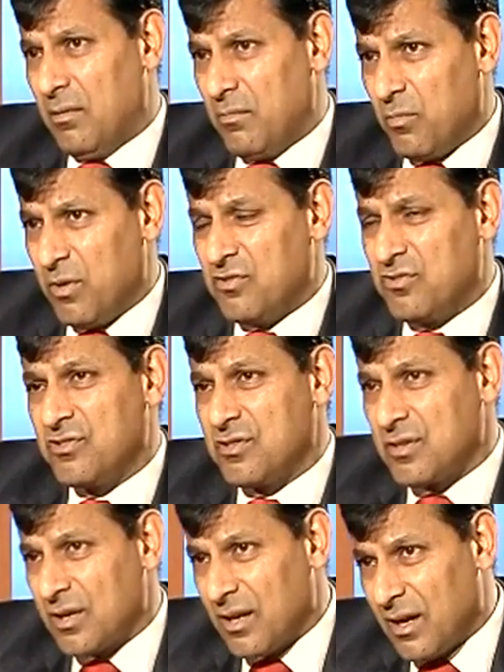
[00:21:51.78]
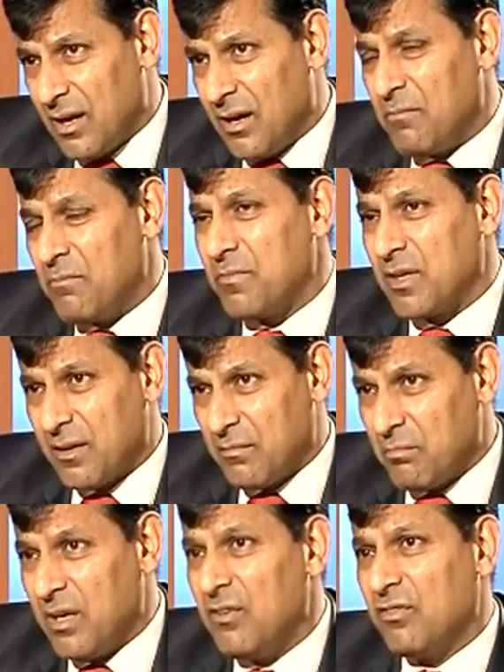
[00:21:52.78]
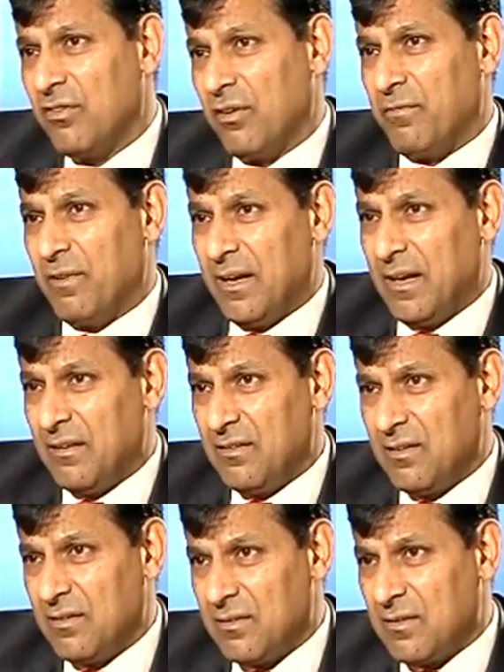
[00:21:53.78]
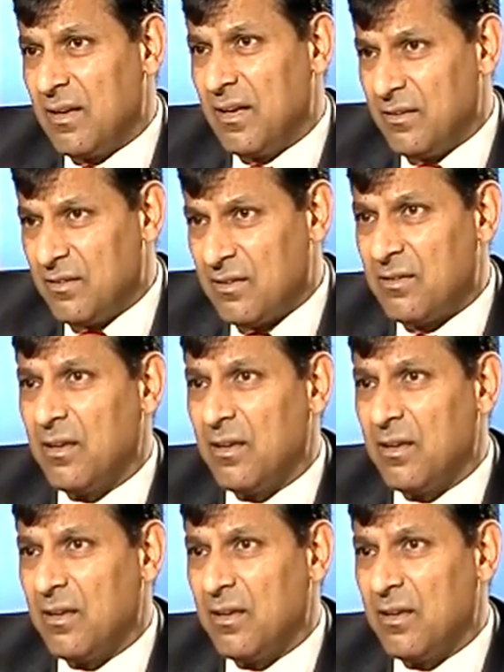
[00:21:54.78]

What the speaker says: which the Ministry of Finance is